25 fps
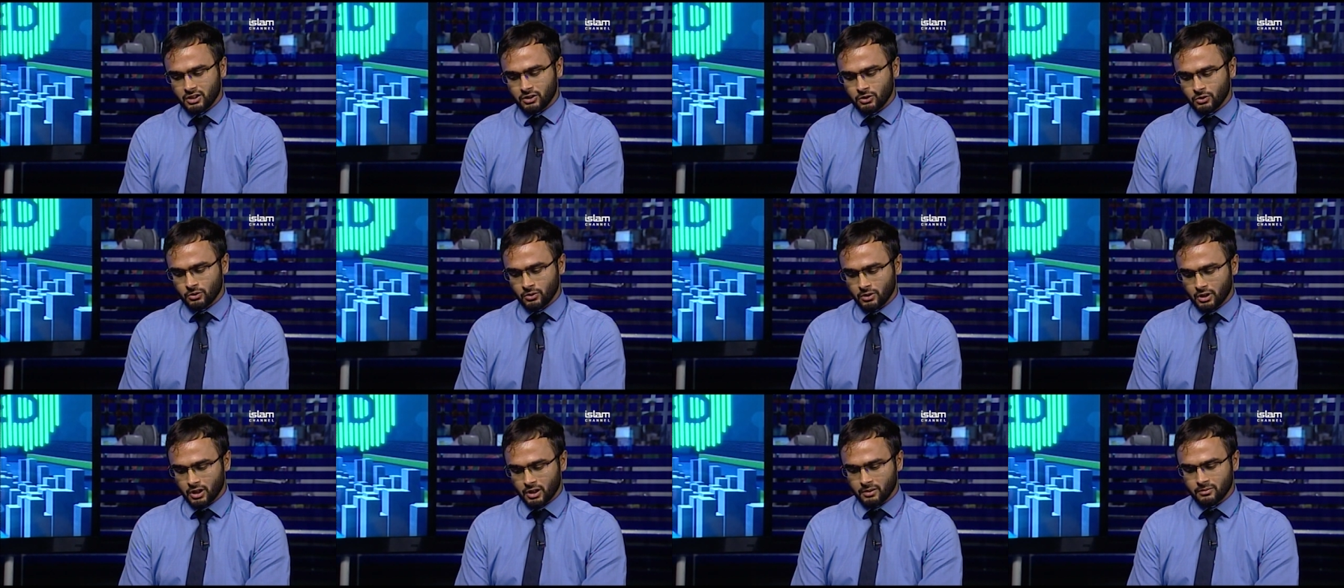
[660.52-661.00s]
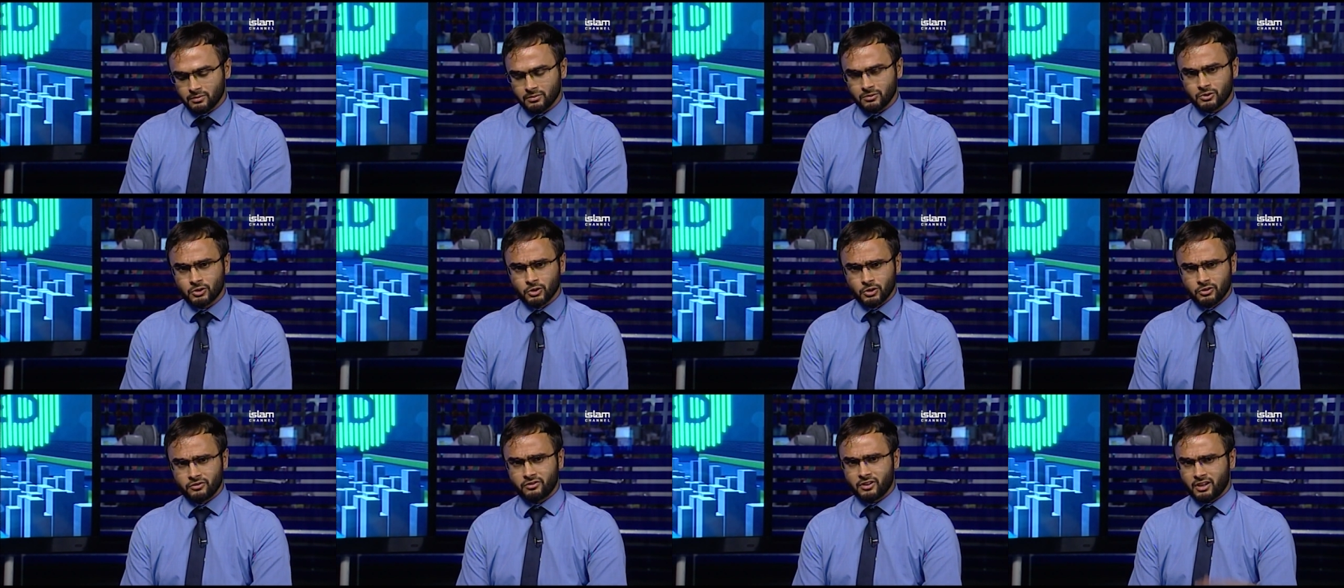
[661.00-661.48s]
EU. Um,
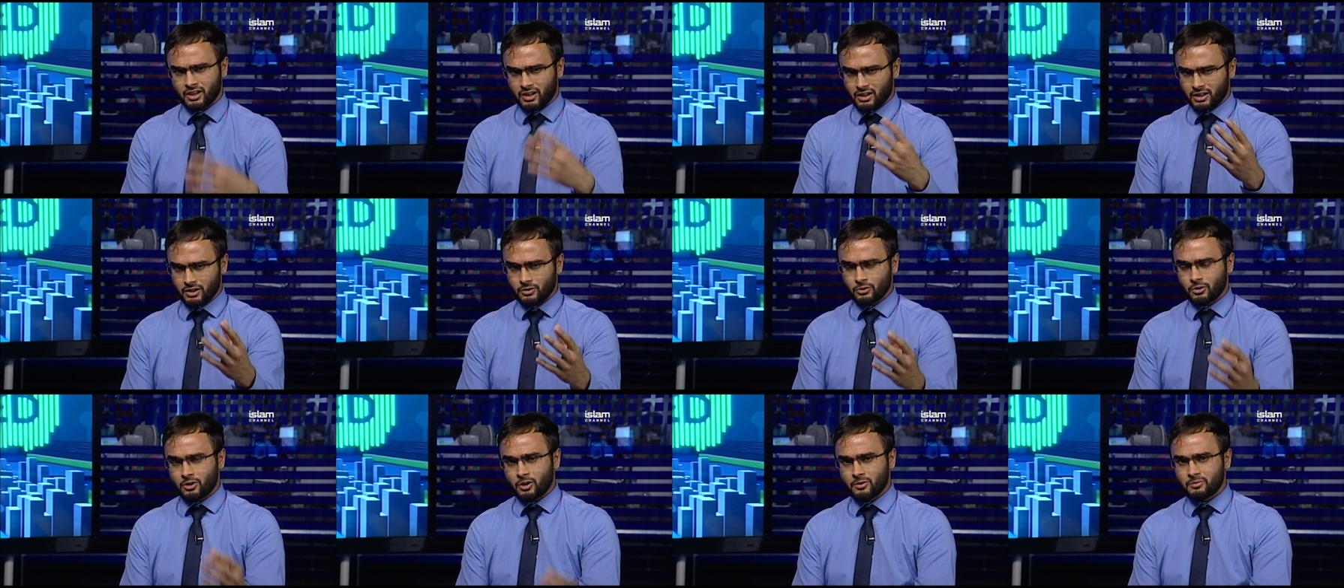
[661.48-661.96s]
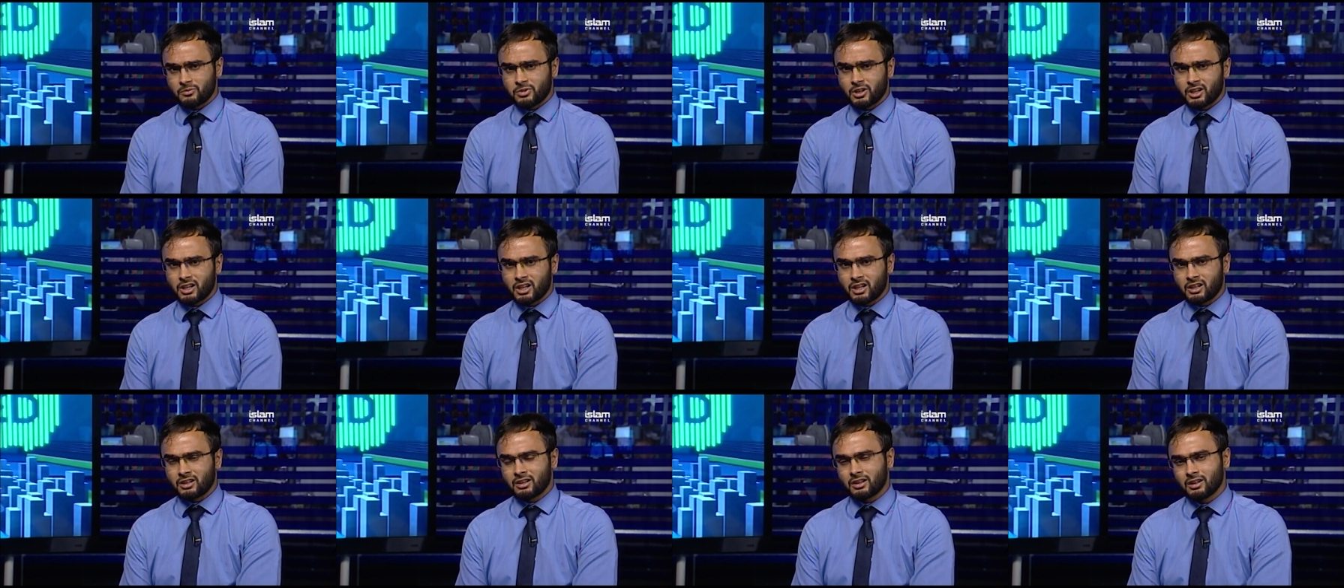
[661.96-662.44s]
do you think it will
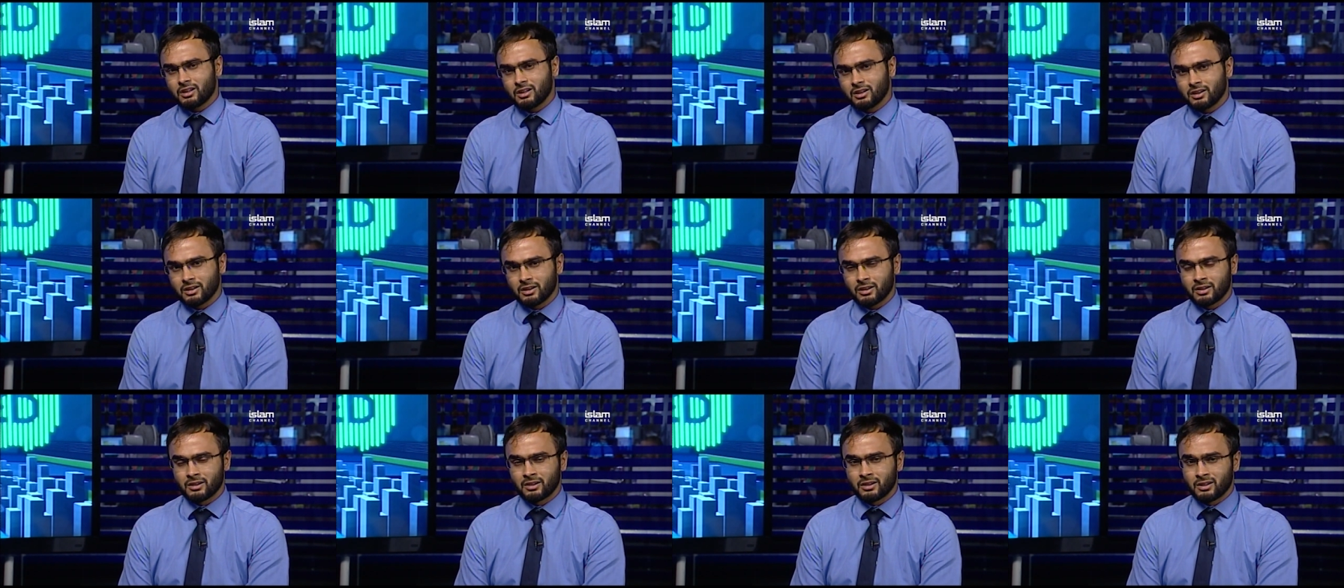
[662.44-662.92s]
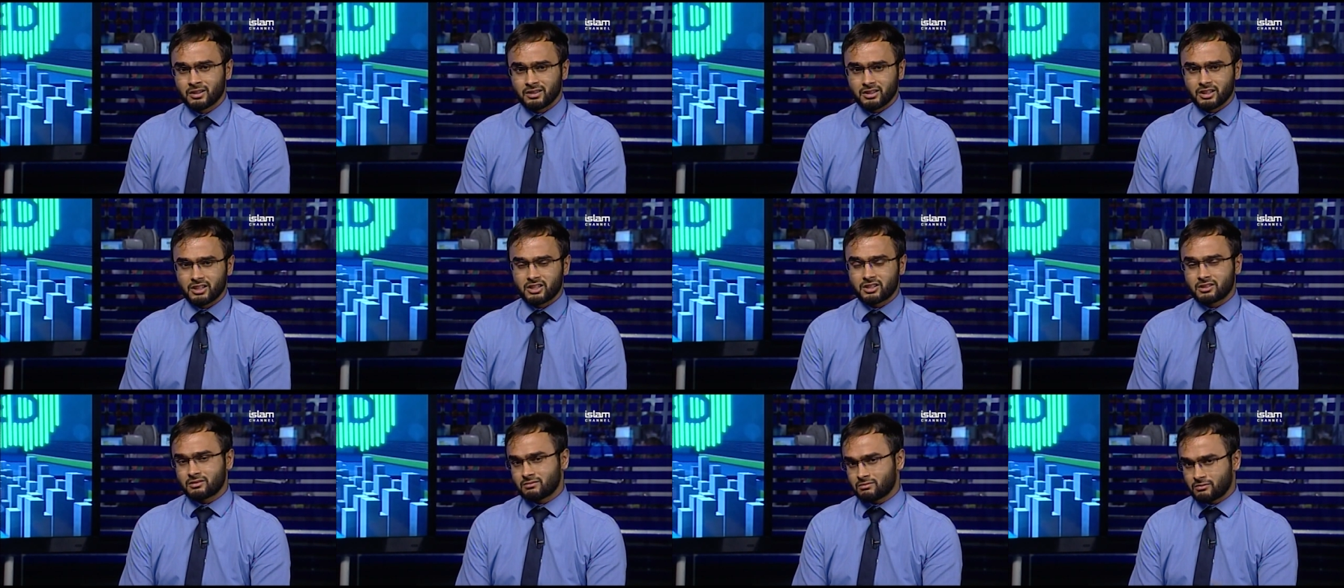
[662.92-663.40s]
complicate
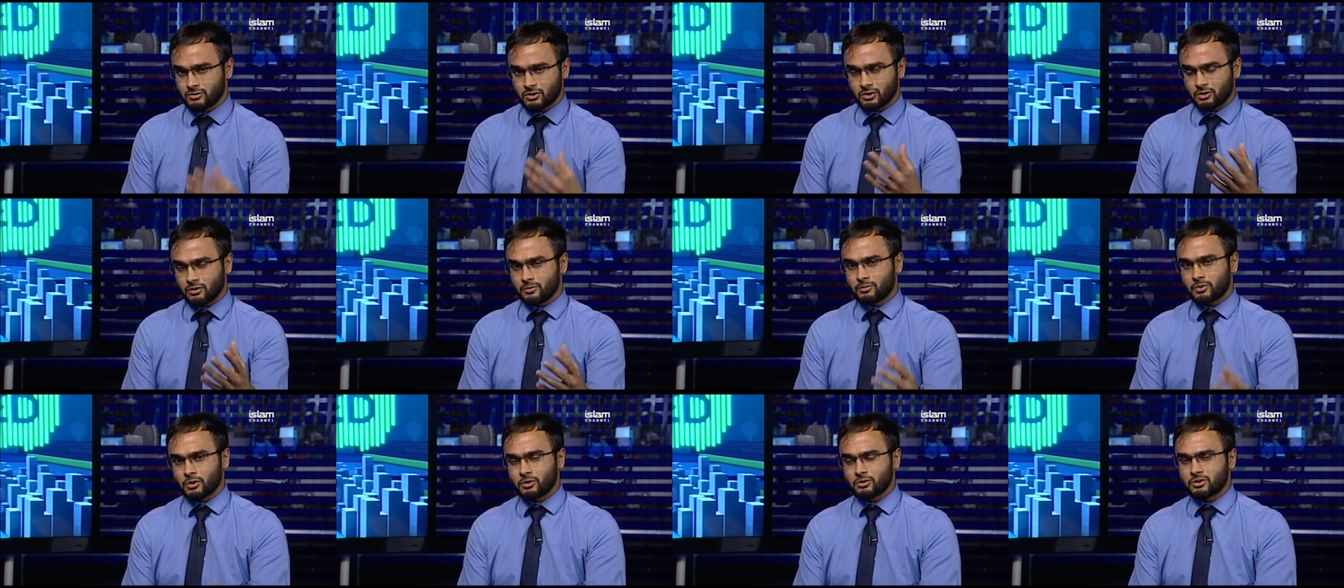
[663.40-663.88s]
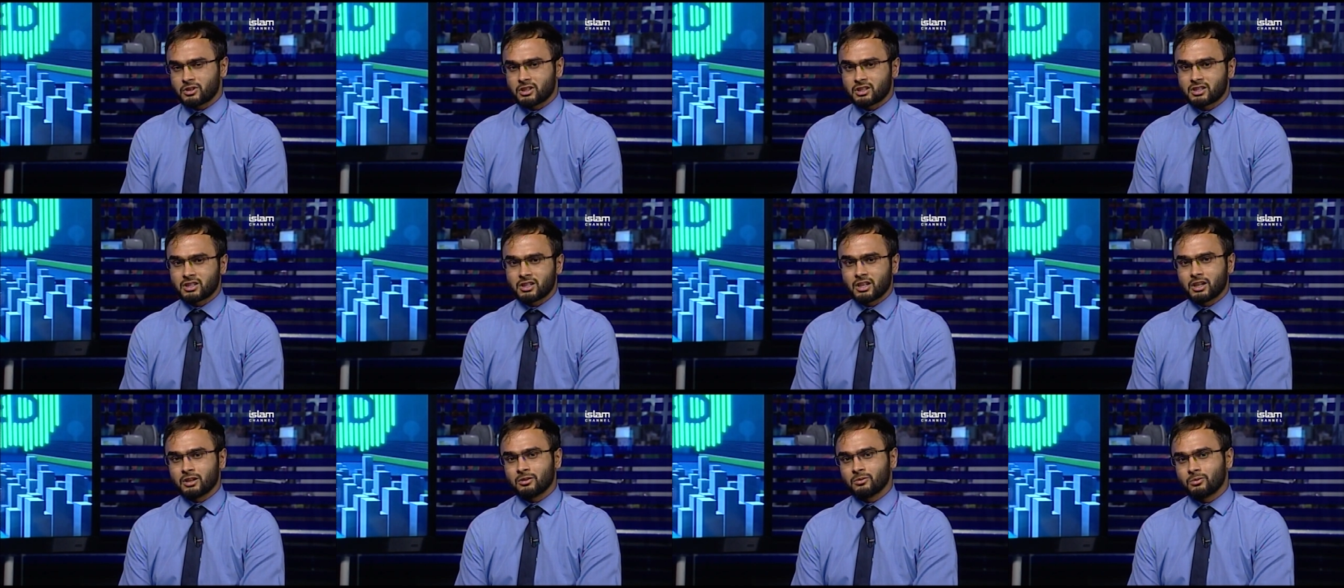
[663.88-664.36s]
this sort of
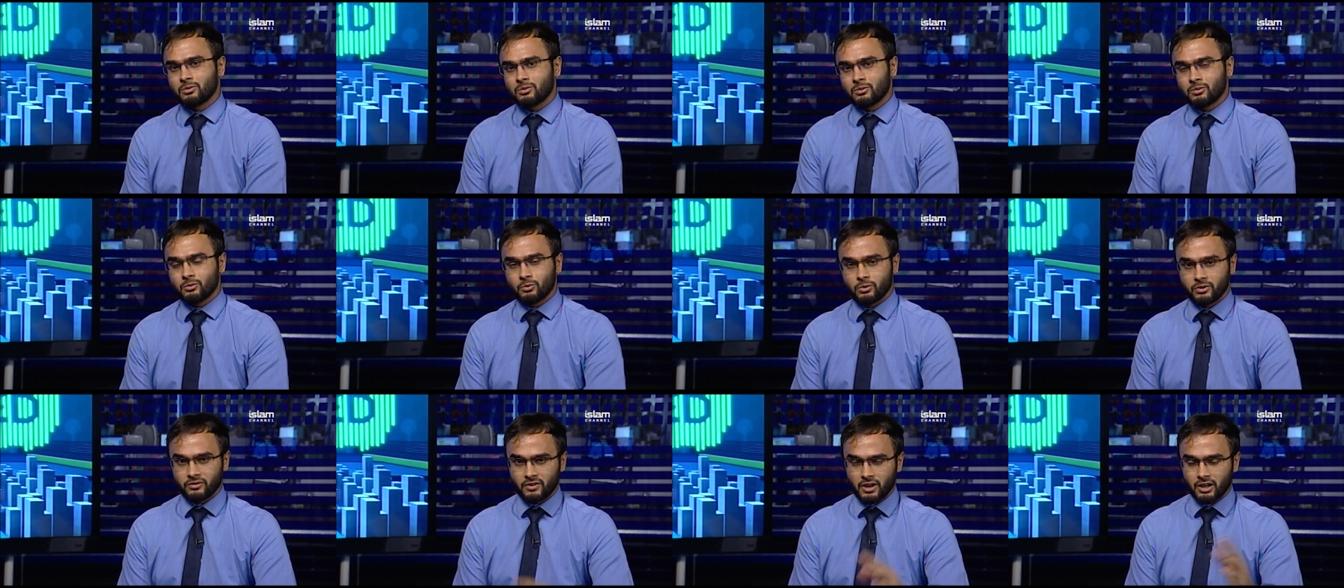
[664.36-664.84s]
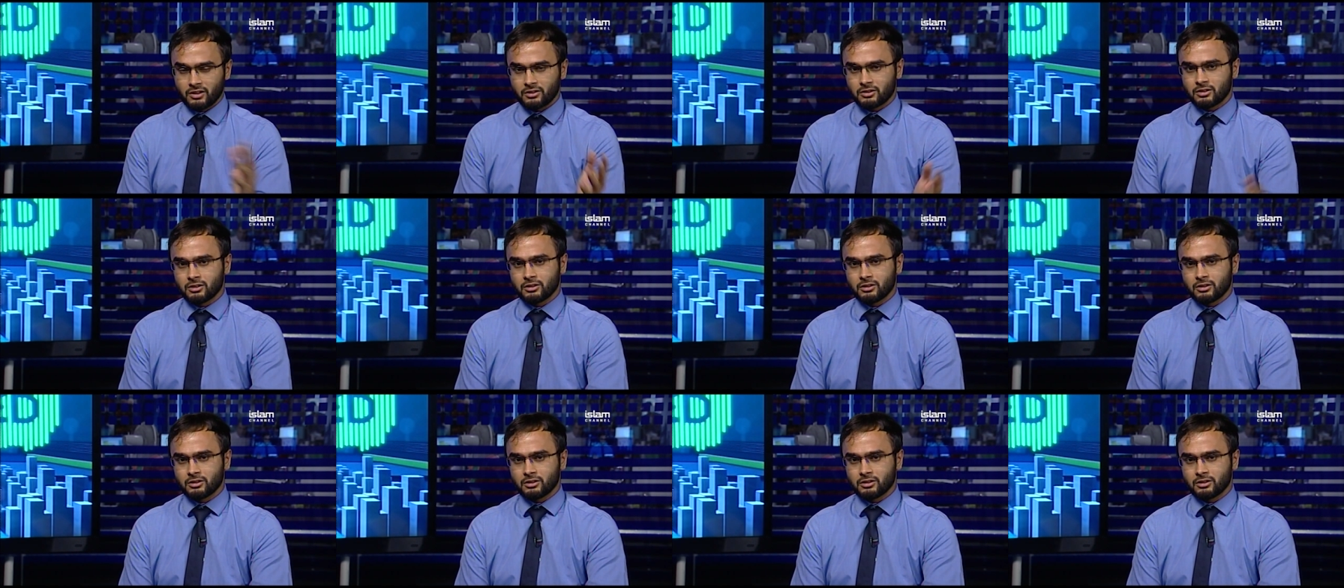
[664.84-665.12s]
process now without